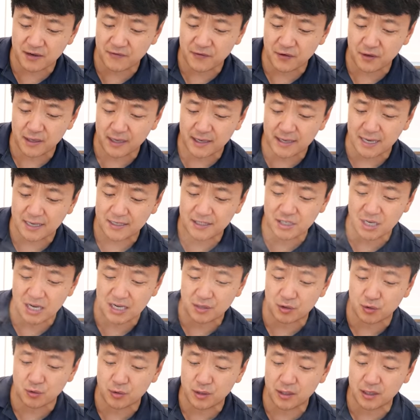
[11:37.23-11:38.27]
I feel like I
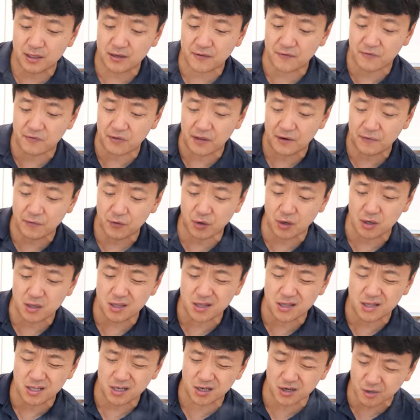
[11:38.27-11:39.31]
diluted the flavor a
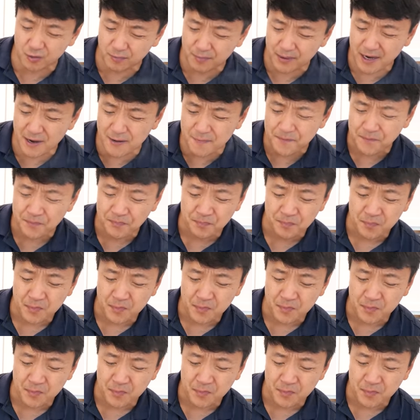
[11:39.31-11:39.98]
little bit.